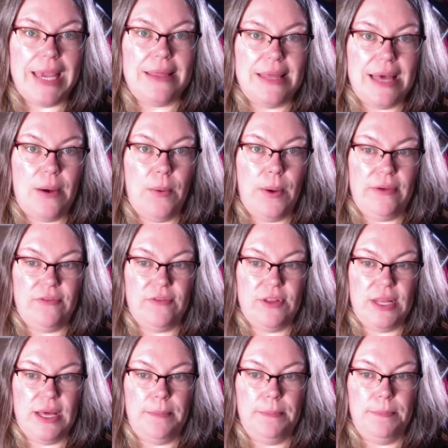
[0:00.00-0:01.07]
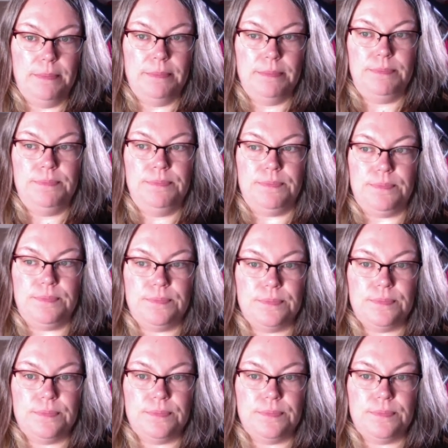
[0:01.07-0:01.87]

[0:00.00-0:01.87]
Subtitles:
it that way for them.